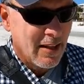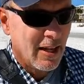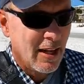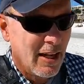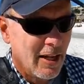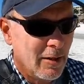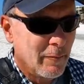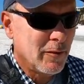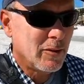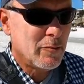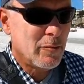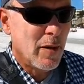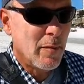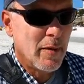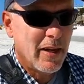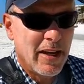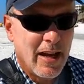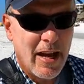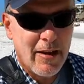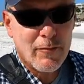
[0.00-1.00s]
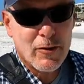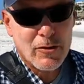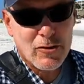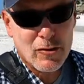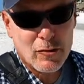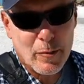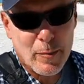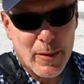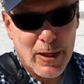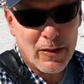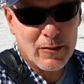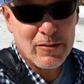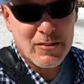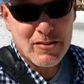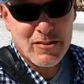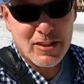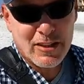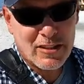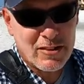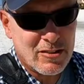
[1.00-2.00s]
And which meant my average was about
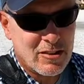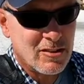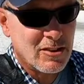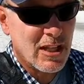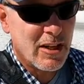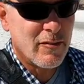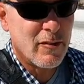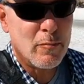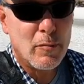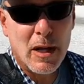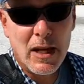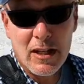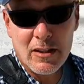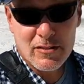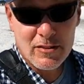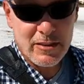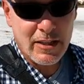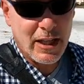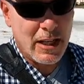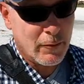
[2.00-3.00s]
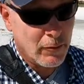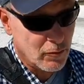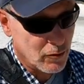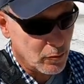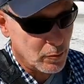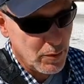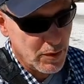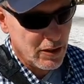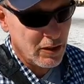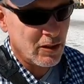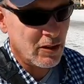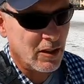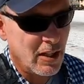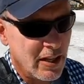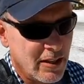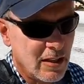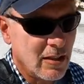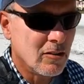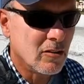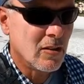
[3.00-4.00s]
6 to 7 miles a day, which was pretty good.
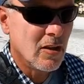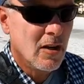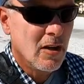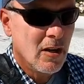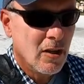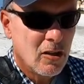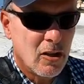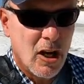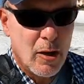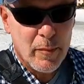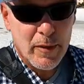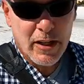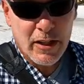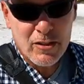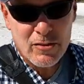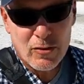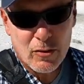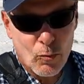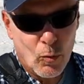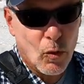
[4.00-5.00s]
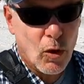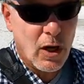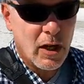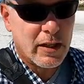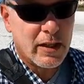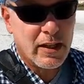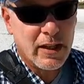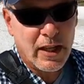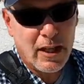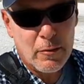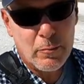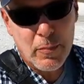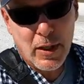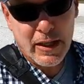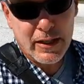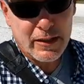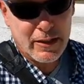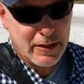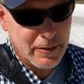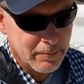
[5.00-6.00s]
I did combination walking and
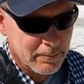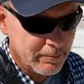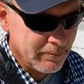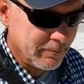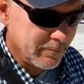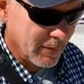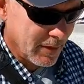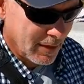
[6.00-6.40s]
biking.